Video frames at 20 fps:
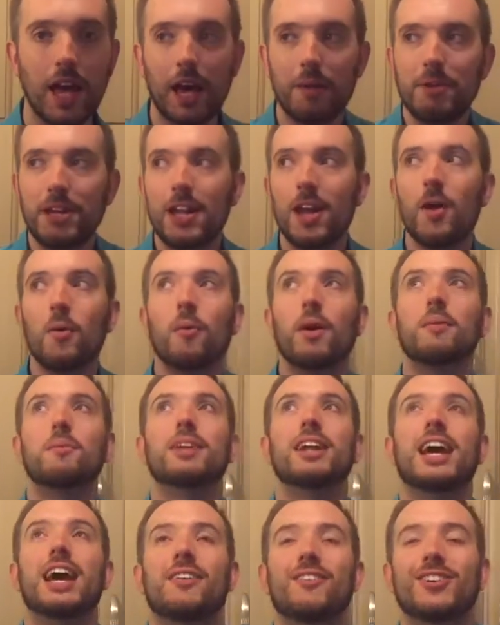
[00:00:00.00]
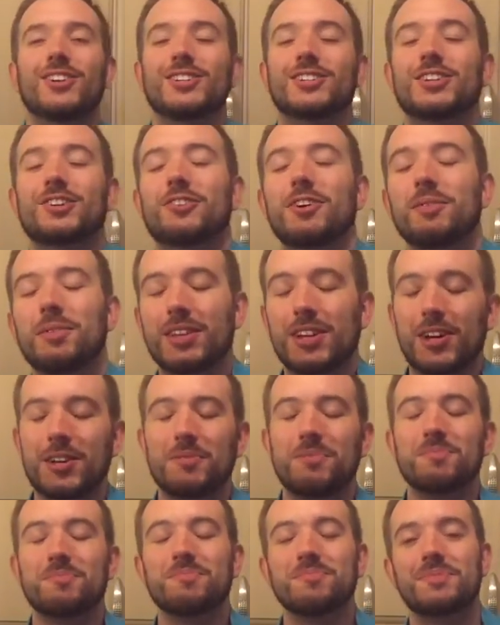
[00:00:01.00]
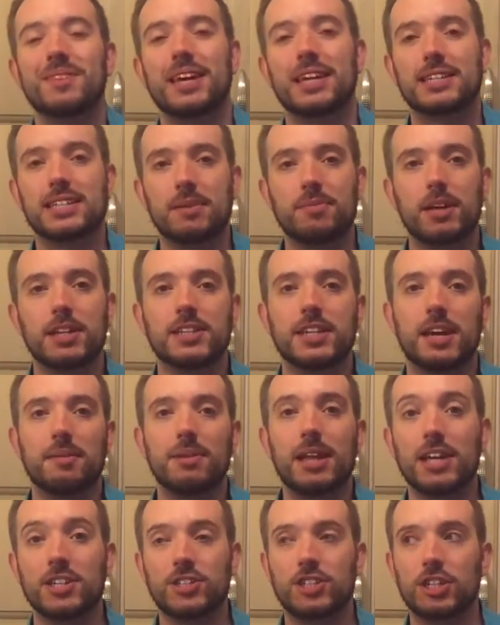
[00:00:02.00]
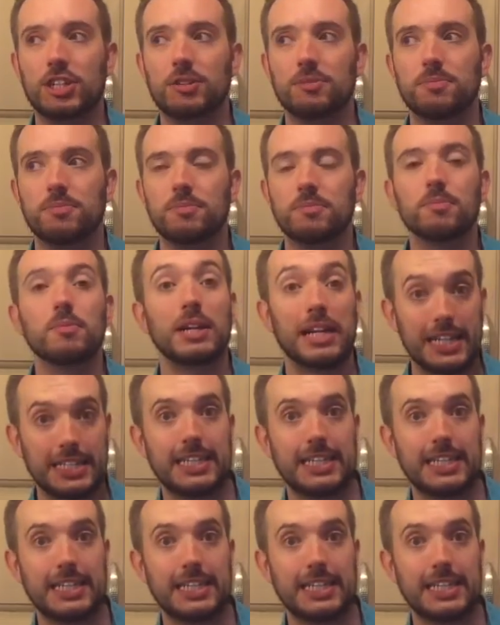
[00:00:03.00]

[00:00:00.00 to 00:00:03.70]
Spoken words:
I mean, when would I ever disagree with her? Except that time last year when I